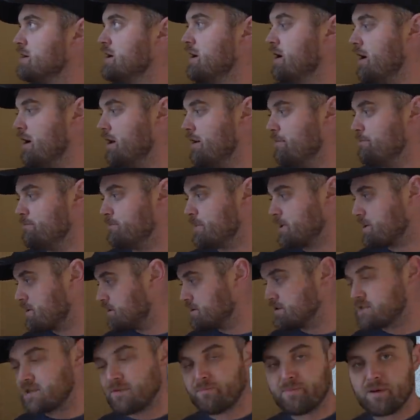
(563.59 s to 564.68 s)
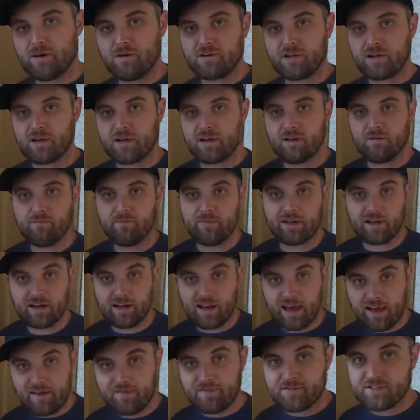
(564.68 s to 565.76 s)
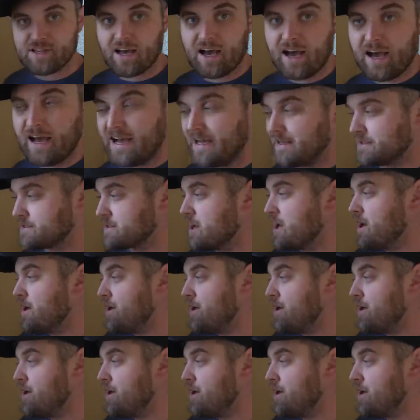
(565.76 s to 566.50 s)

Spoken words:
Because the building had been left and